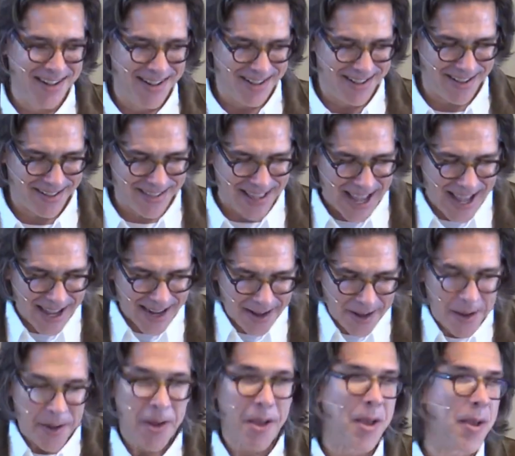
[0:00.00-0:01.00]
that
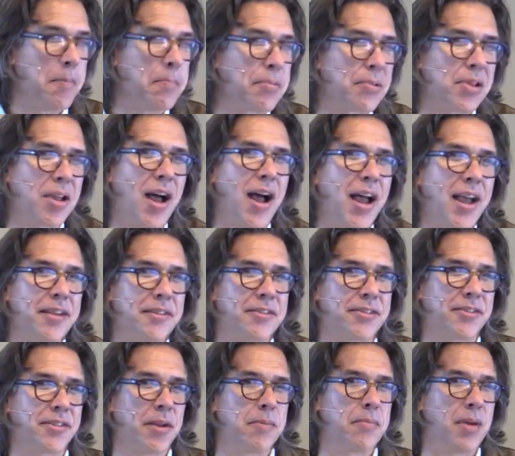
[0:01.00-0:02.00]
that implies
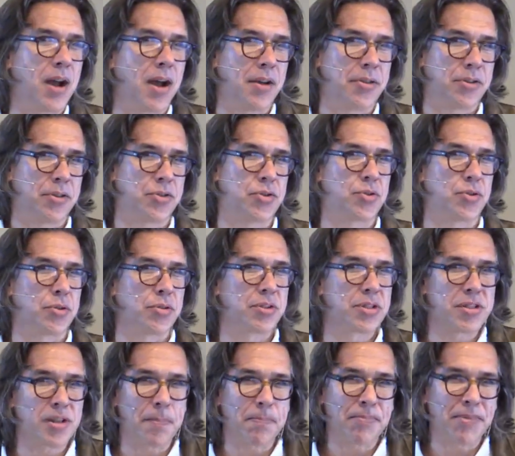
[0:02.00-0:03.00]
some other truth,
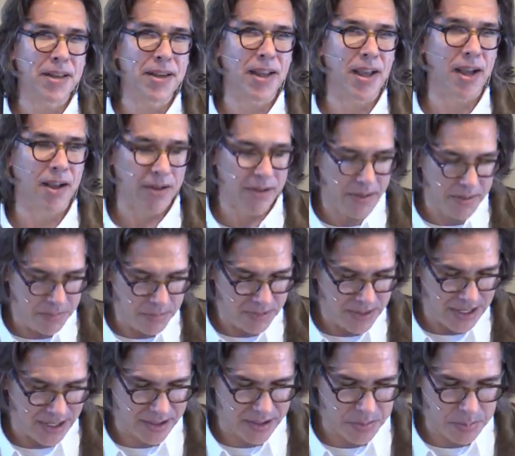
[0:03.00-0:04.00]
something else,
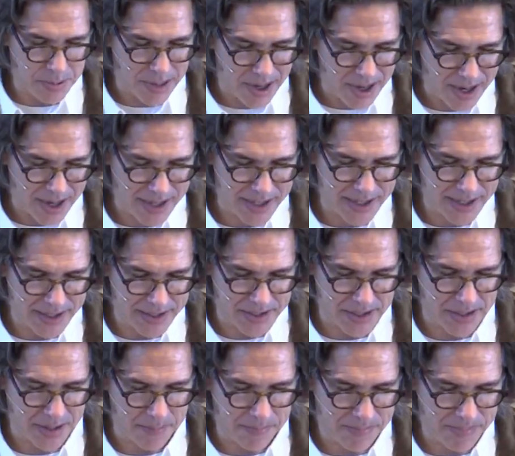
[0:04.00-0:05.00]
else behind it,
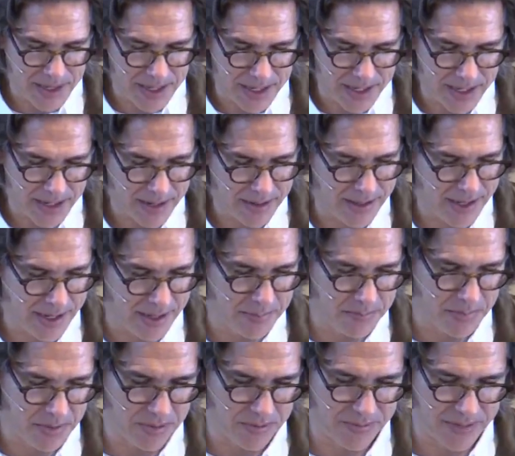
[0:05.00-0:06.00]
something that had
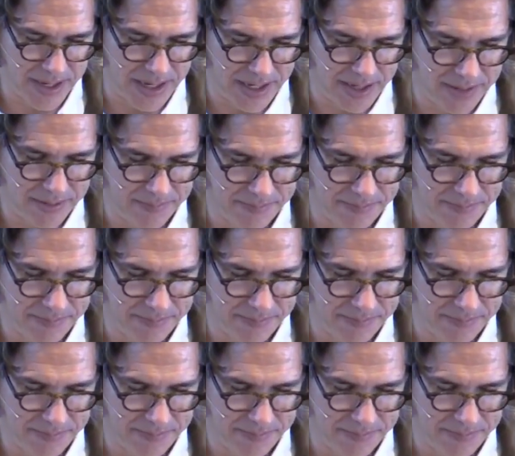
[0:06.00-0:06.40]
moved it.